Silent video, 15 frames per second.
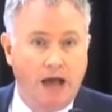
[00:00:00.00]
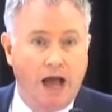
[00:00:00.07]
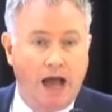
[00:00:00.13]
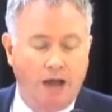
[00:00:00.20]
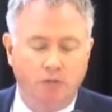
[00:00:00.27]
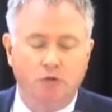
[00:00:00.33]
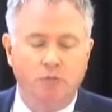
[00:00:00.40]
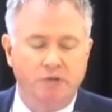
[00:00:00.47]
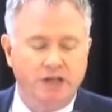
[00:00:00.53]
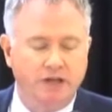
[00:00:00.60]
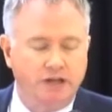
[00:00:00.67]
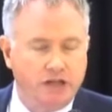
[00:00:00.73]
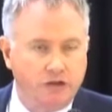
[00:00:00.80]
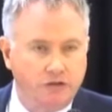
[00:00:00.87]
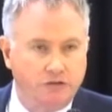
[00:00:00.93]
I will be
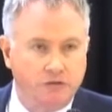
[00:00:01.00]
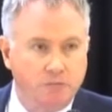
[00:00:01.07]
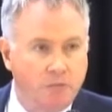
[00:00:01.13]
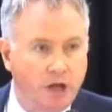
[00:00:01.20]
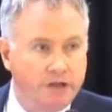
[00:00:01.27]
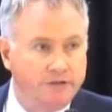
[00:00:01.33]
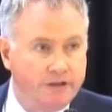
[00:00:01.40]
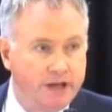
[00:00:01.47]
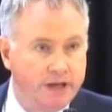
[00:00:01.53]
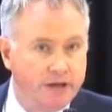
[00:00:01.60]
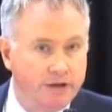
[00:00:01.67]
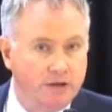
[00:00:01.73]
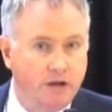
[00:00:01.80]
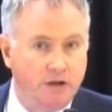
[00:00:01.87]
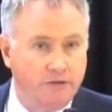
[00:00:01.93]
in eastern
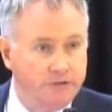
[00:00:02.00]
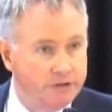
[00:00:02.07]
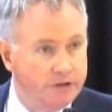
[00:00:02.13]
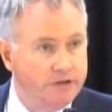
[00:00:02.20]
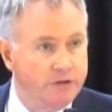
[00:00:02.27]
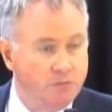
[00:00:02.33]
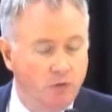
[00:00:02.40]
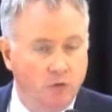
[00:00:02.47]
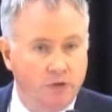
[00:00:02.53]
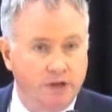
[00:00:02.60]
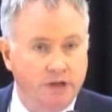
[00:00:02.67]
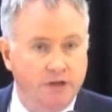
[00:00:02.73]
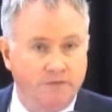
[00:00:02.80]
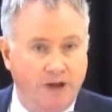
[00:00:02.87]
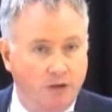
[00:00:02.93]
Montana on Sunday
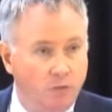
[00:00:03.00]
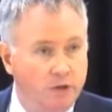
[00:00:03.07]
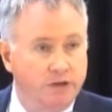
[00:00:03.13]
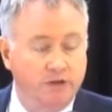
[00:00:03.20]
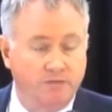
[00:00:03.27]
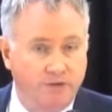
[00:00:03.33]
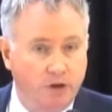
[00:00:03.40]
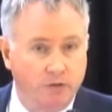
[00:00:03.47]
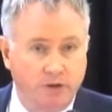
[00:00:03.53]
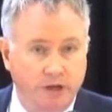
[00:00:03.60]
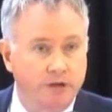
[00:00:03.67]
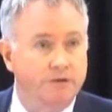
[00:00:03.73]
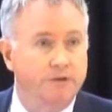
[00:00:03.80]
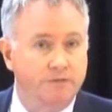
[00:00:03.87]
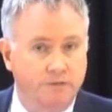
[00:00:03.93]
morning if I win the vote
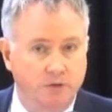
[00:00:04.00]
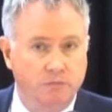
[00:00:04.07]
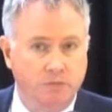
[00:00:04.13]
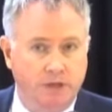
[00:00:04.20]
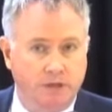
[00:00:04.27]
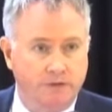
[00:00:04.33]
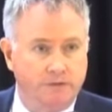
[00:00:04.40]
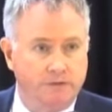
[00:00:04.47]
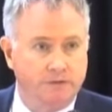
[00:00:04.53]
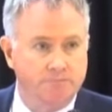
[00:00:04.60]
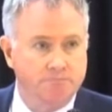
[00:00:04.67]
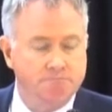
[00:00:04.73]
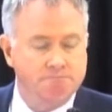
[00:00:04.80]
here in a few minutes.